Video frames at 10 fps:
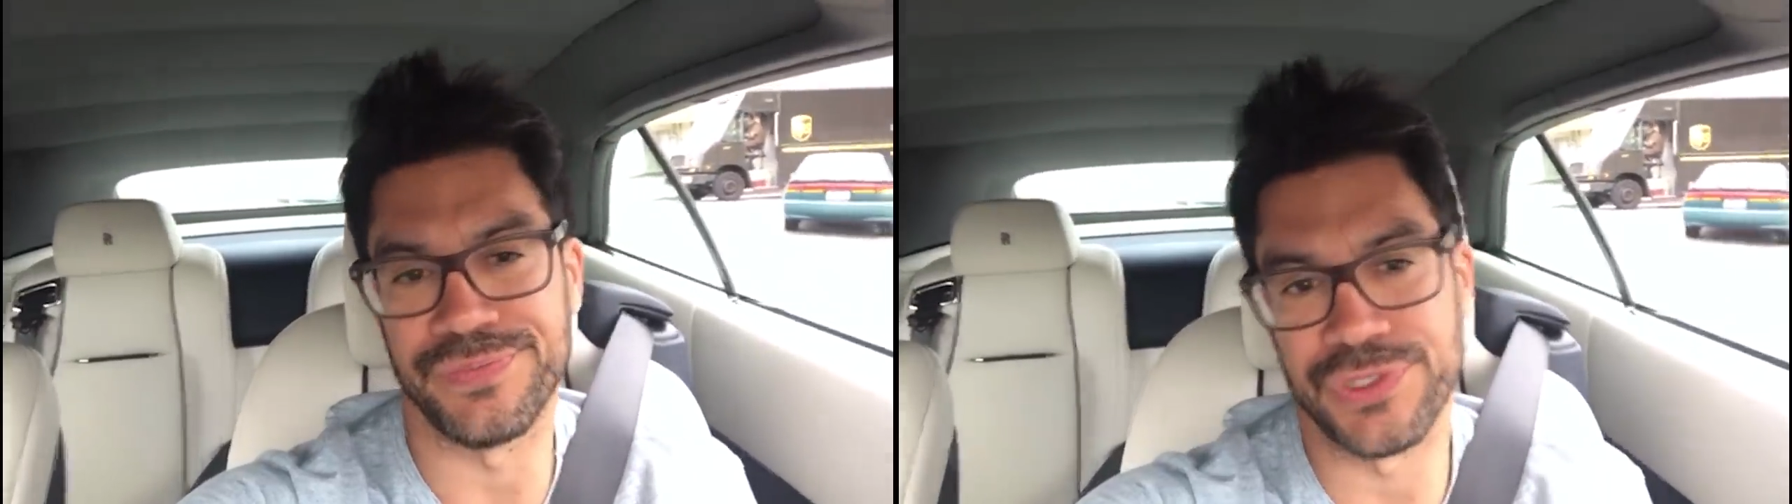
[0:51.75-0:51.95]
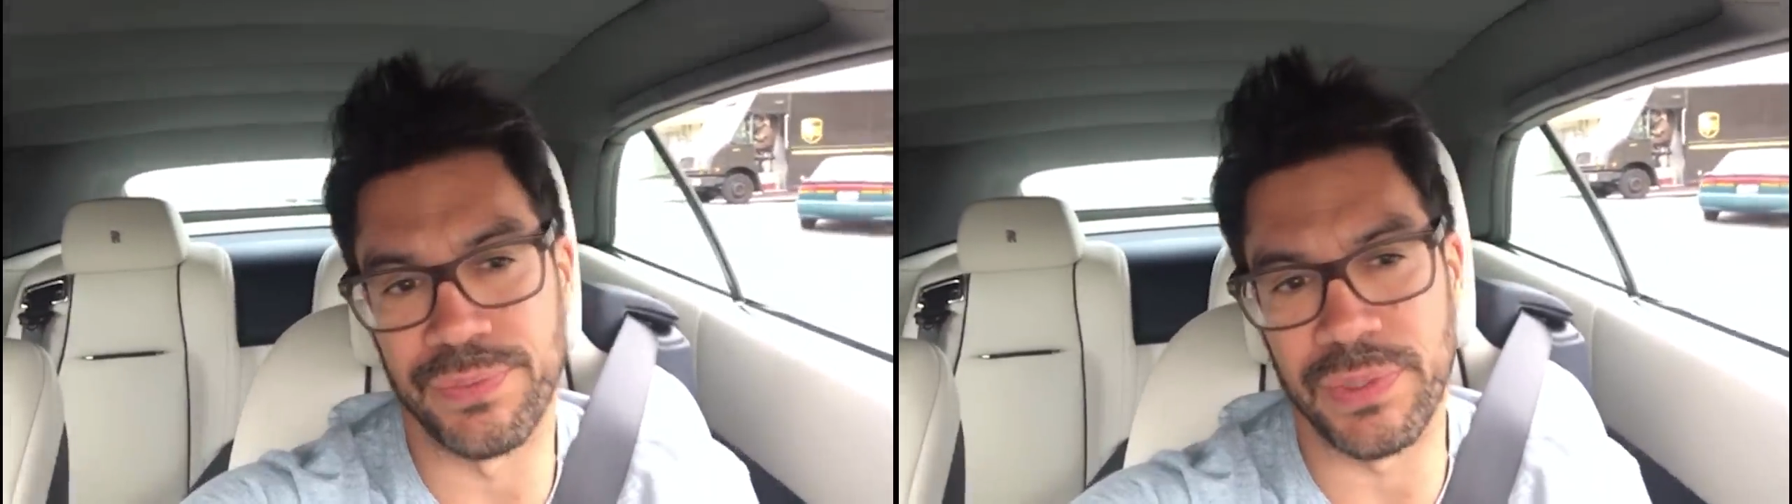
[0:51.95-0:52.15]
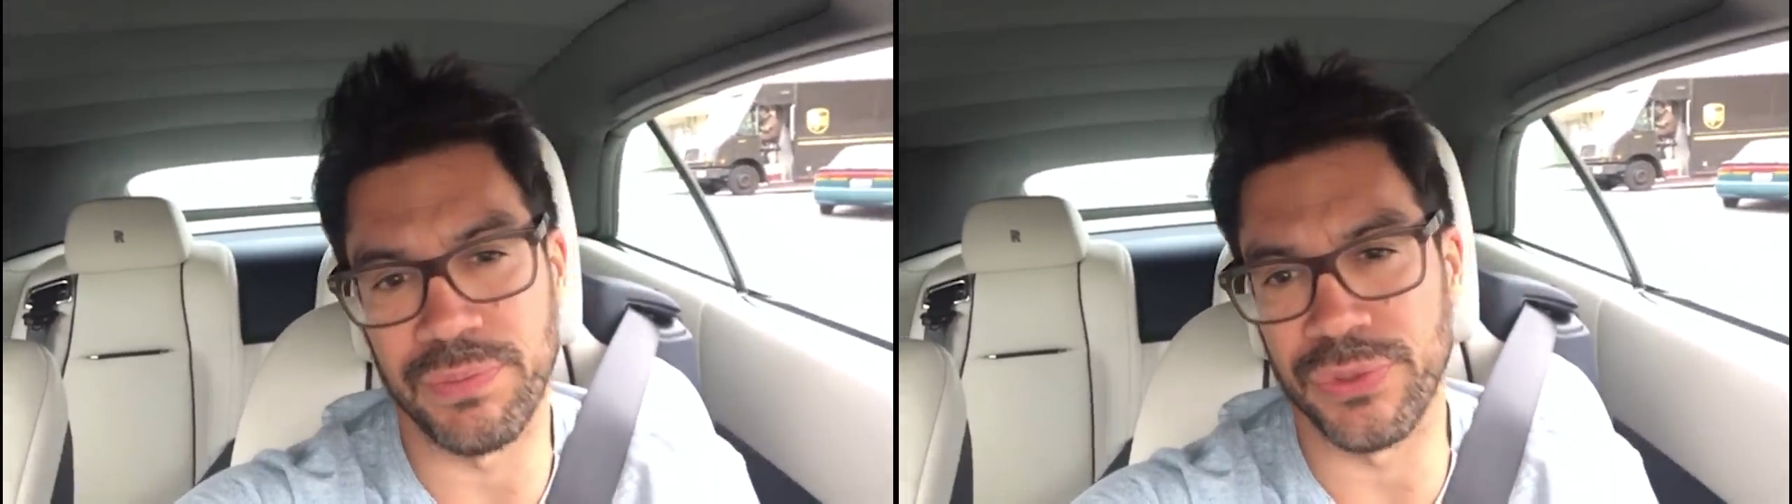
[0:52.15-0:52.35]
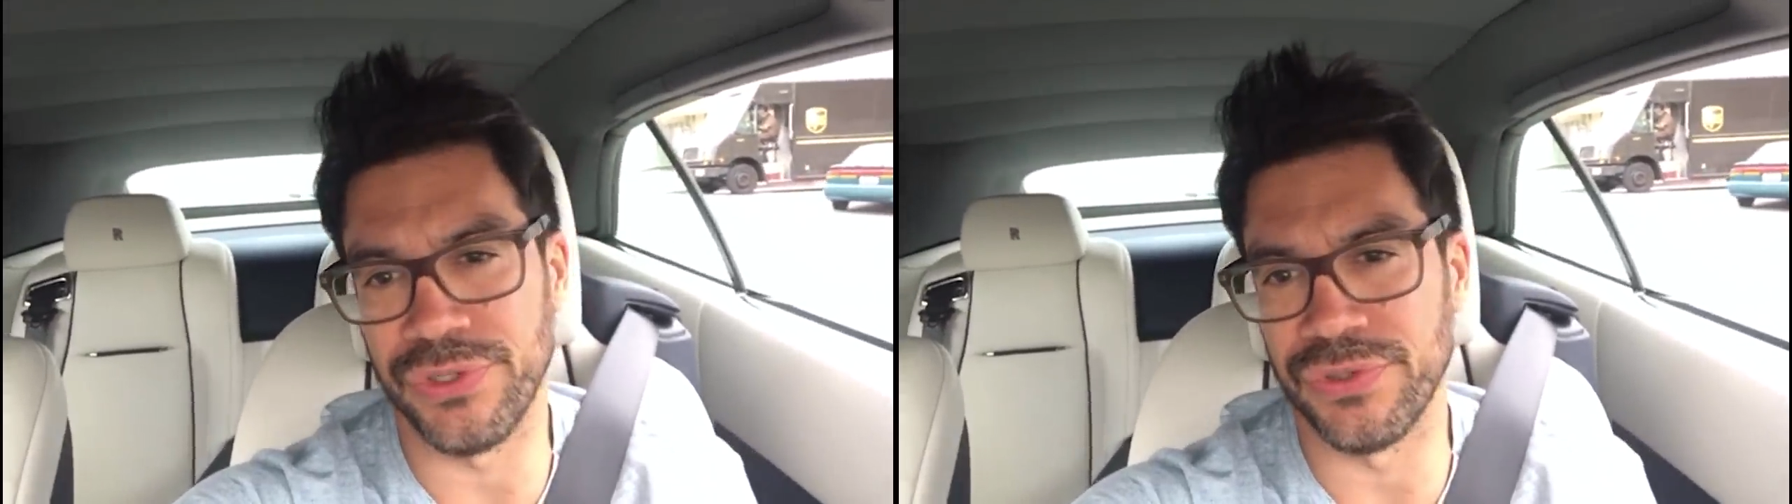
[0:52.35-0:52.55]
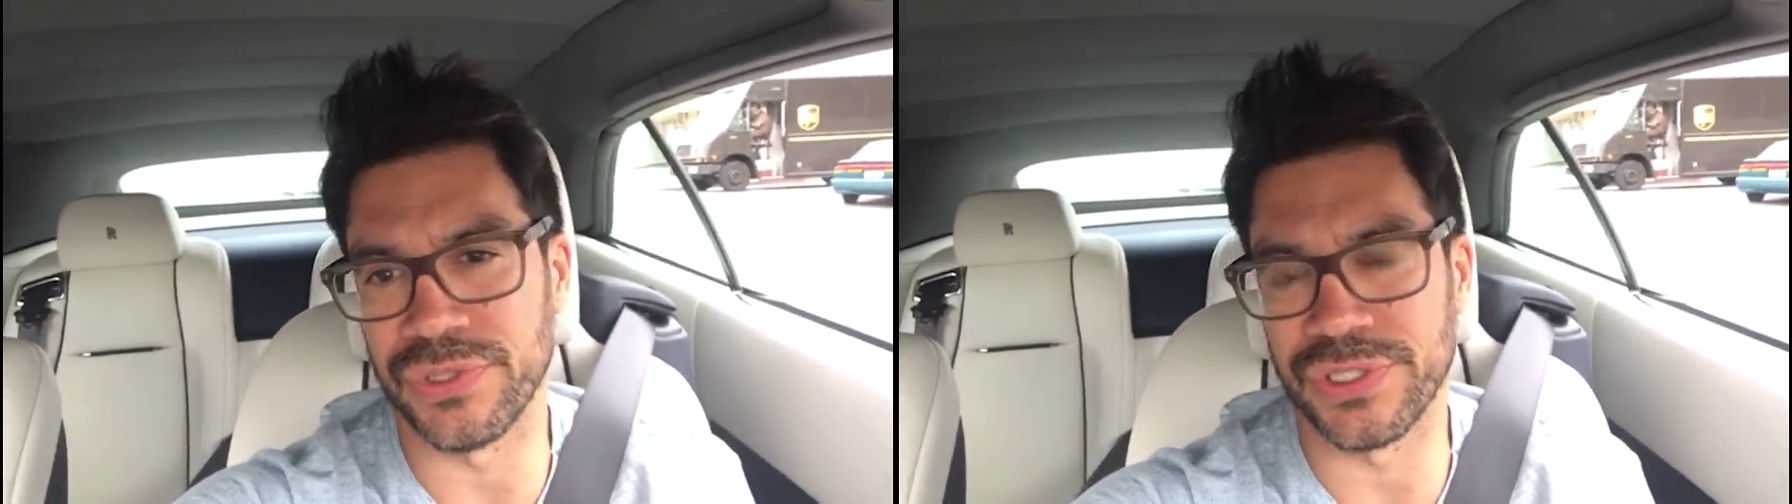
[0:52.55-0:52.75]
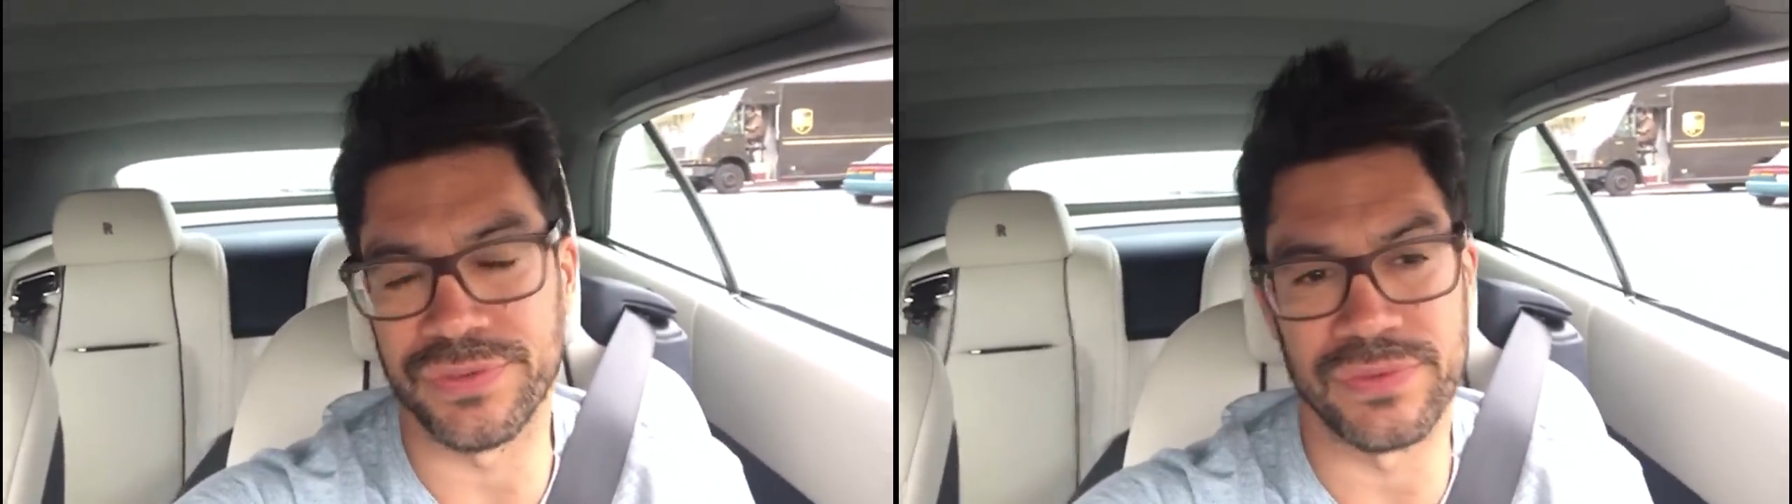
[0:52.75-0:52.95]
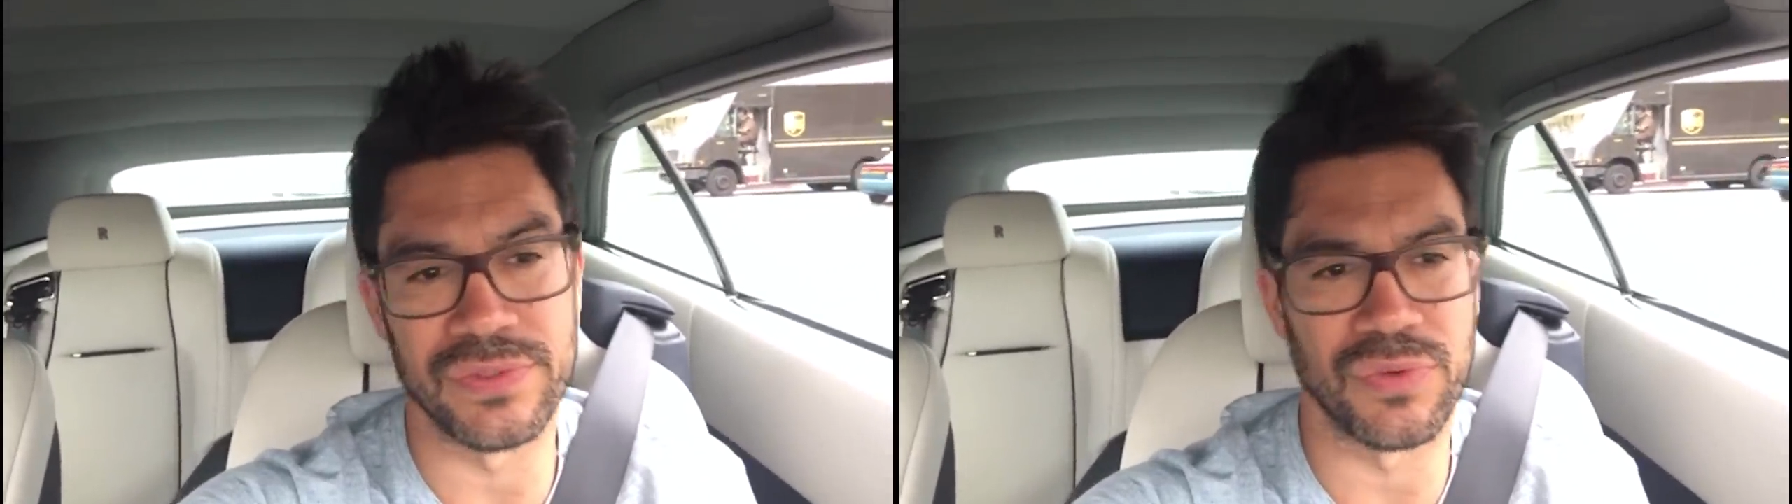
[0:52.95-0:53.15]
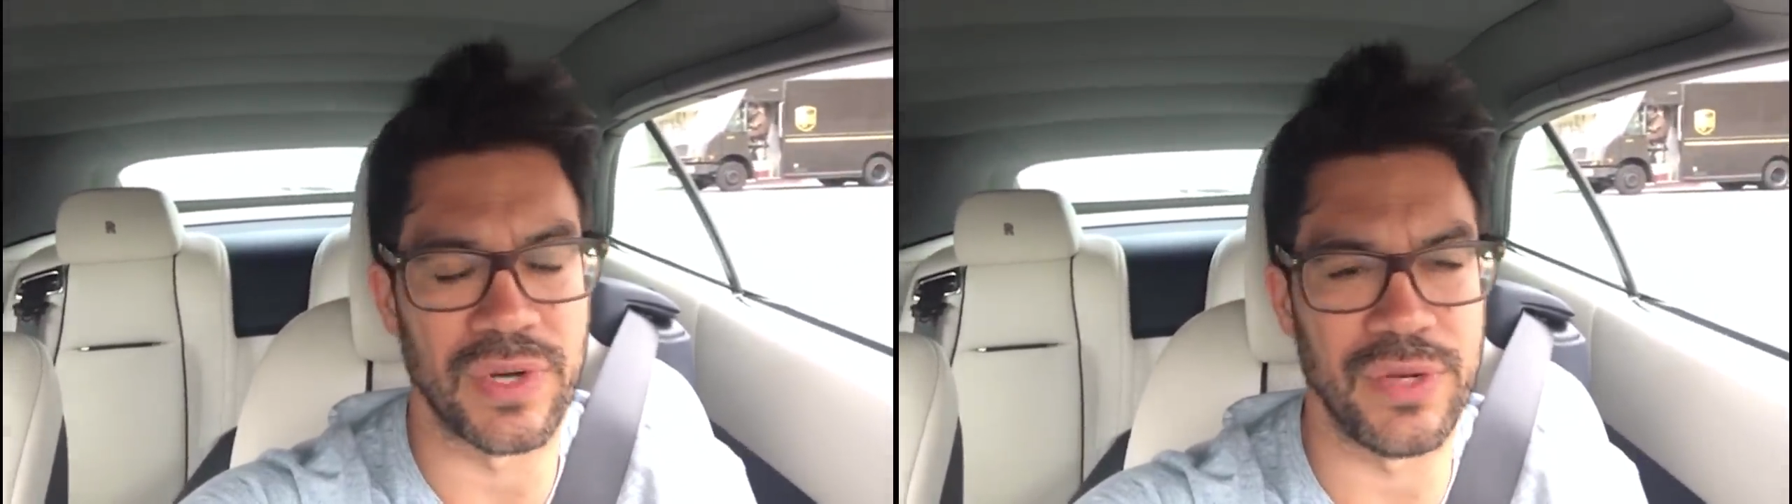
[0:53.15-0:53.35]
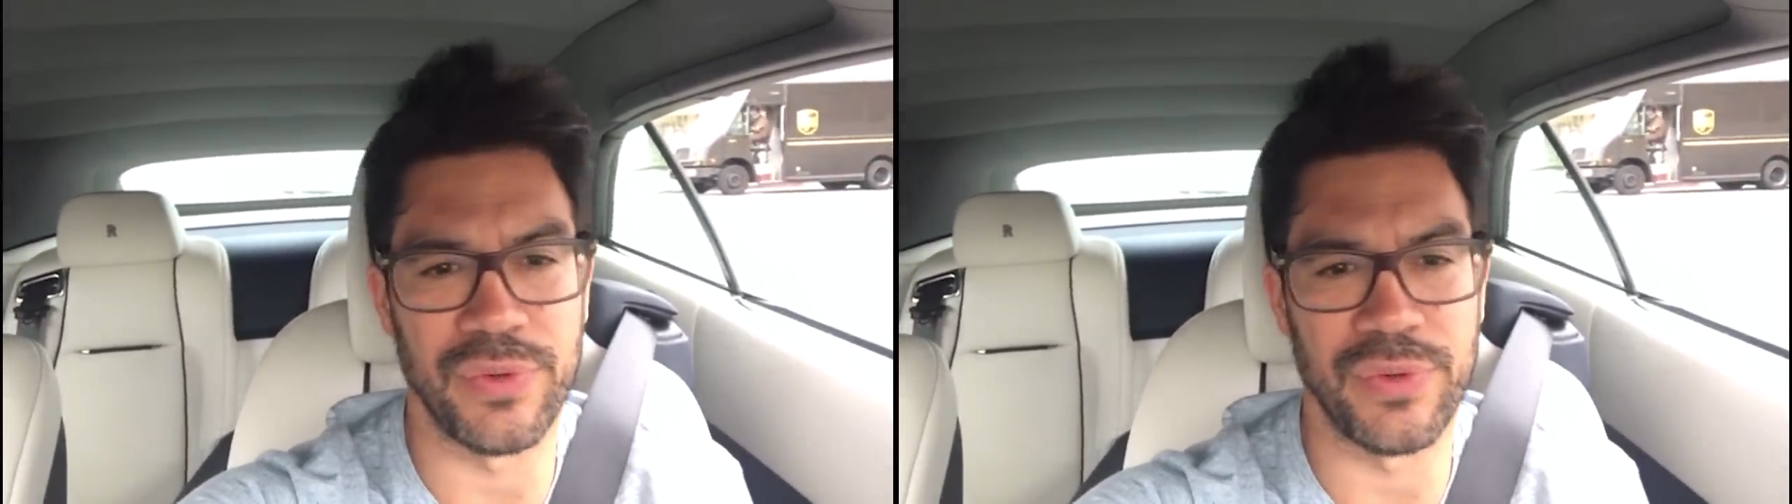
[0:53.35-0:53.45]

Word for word: Some people use it in the right